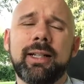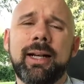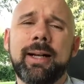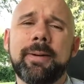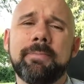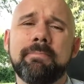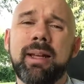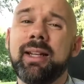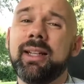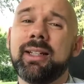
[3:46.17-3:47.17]

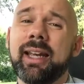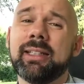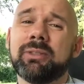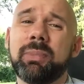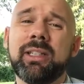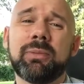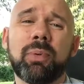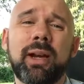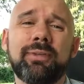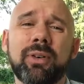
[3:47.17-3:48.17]
But in any case, please
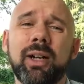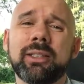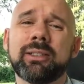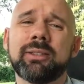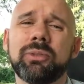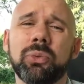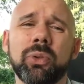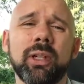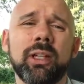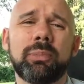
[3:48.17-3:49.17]
pray for us. We
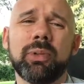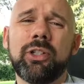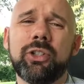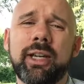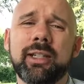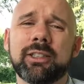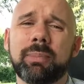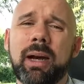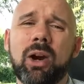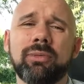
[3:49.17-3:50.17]
really appreciate it. It's a
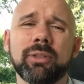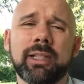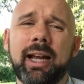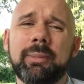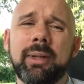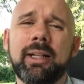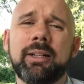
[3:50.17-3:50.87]
powerful time.